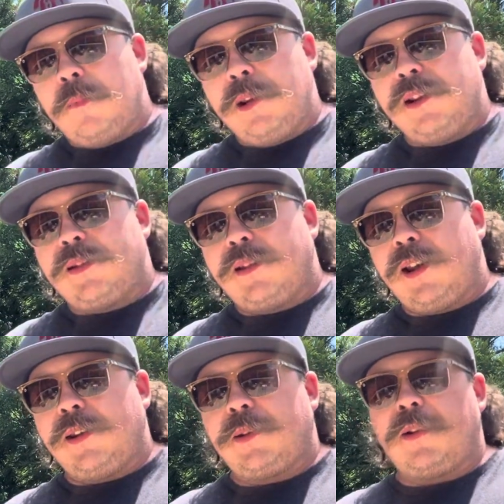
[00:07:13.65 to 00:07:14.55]
be at the
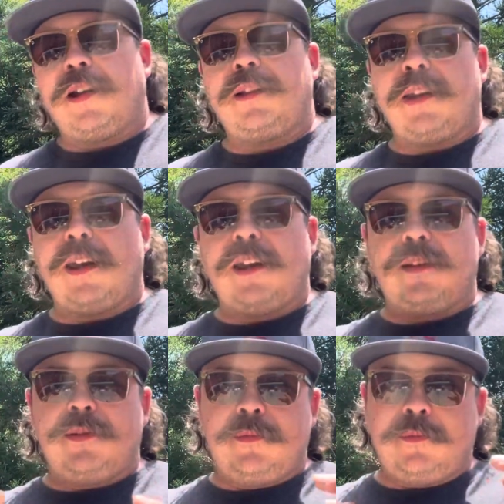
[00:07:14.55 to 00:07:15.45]
8th grade night
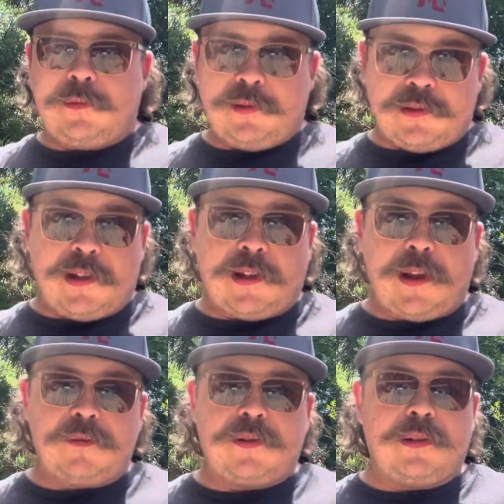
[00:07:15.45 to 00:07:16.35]
because I
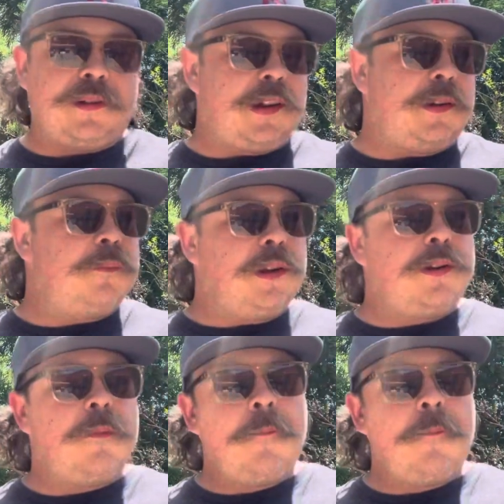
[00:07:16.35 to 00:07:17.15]
coach their team, but